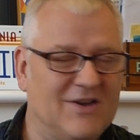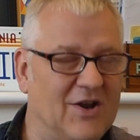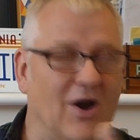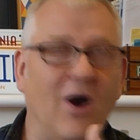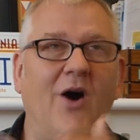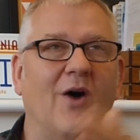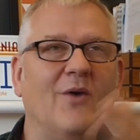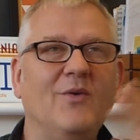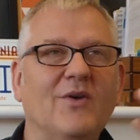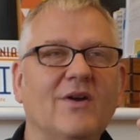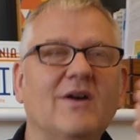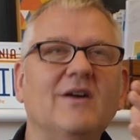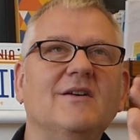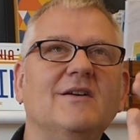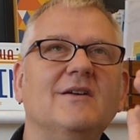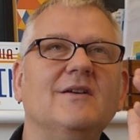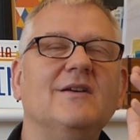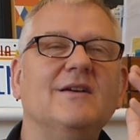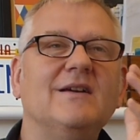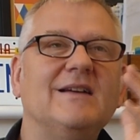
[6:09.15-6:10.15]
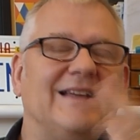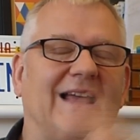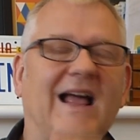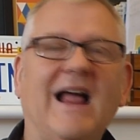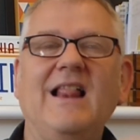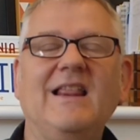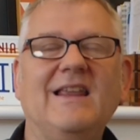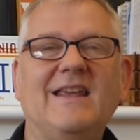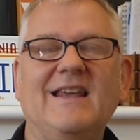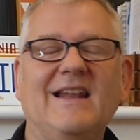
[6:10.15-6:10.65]
You can't
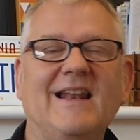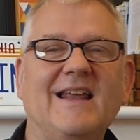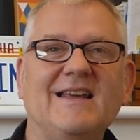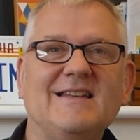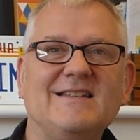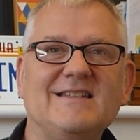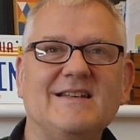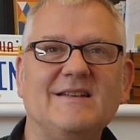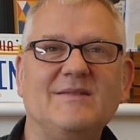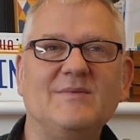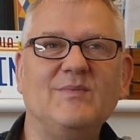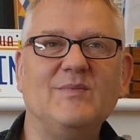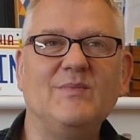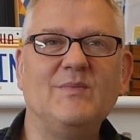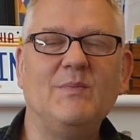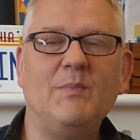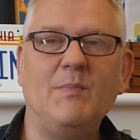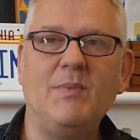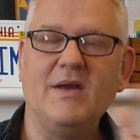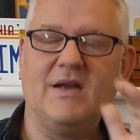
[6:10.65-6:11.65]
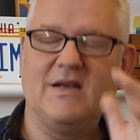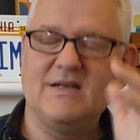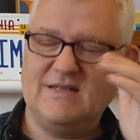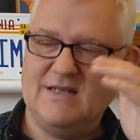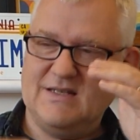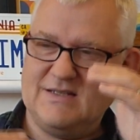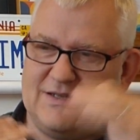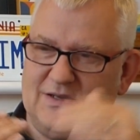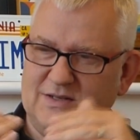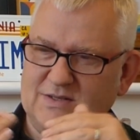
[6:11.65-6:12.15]
calculate it, because
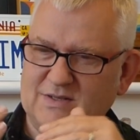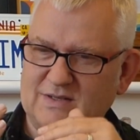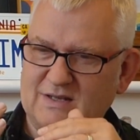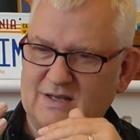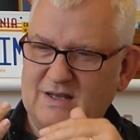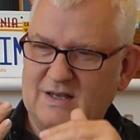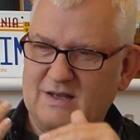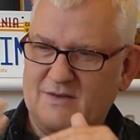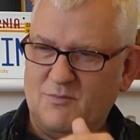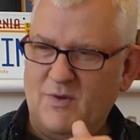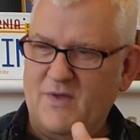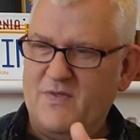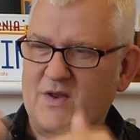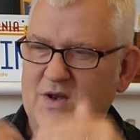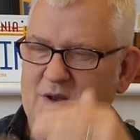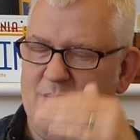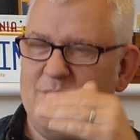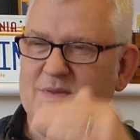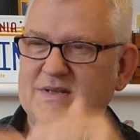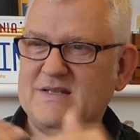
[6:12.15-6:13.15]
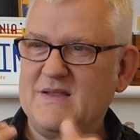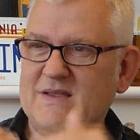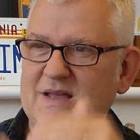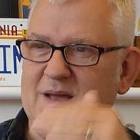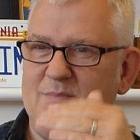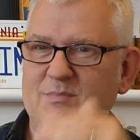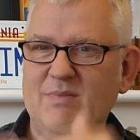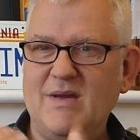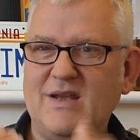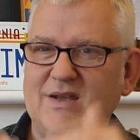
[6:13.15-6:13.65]
it's such, when the numbers are
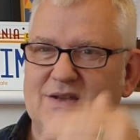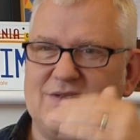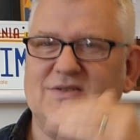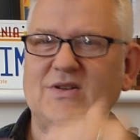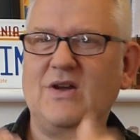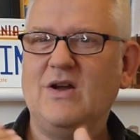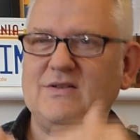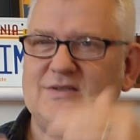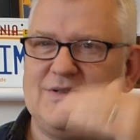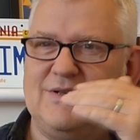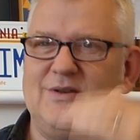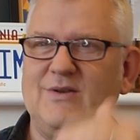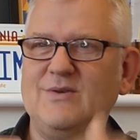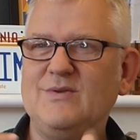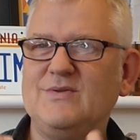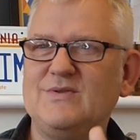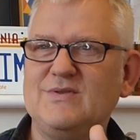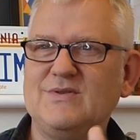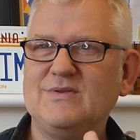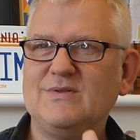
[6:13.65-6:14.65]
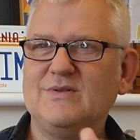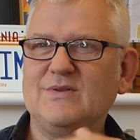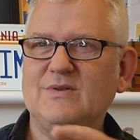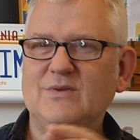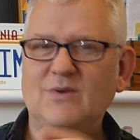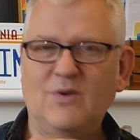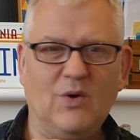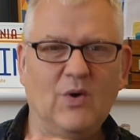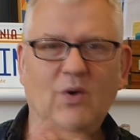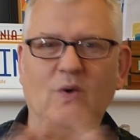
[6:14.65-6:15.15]
that big, you start to lose
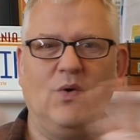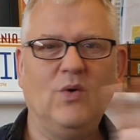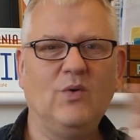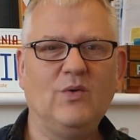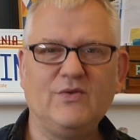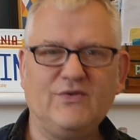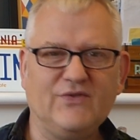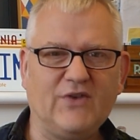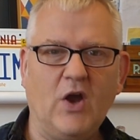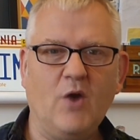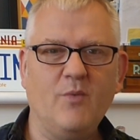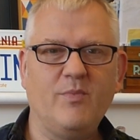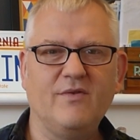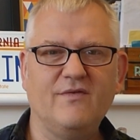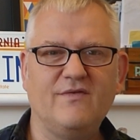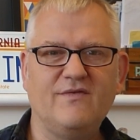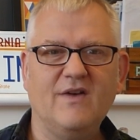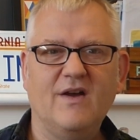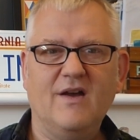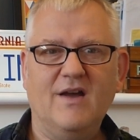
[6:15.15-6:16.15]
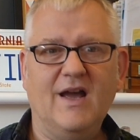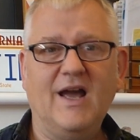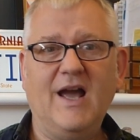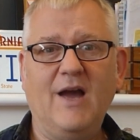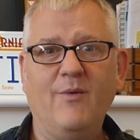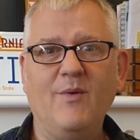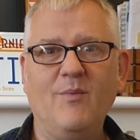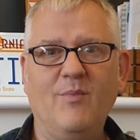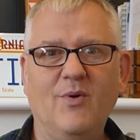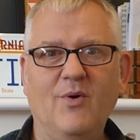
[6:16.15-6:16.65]
all scope of
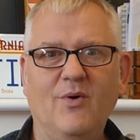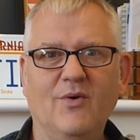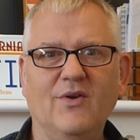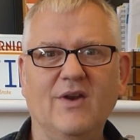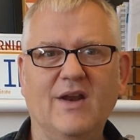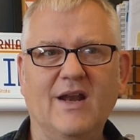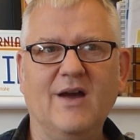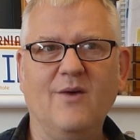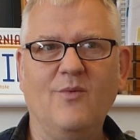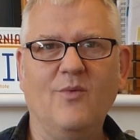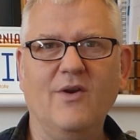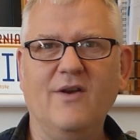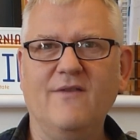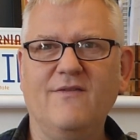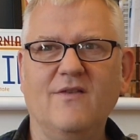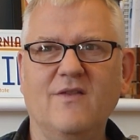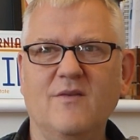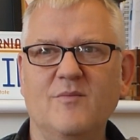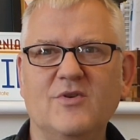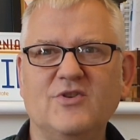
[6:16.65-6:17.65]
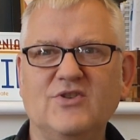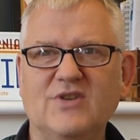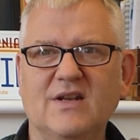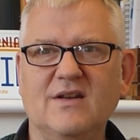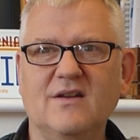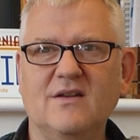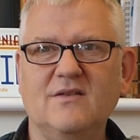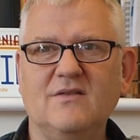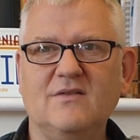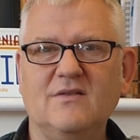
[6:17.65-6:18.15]
how important and how wonderful the
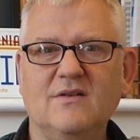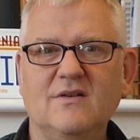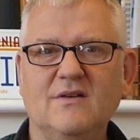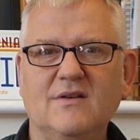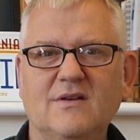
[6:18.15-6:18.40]
machine is.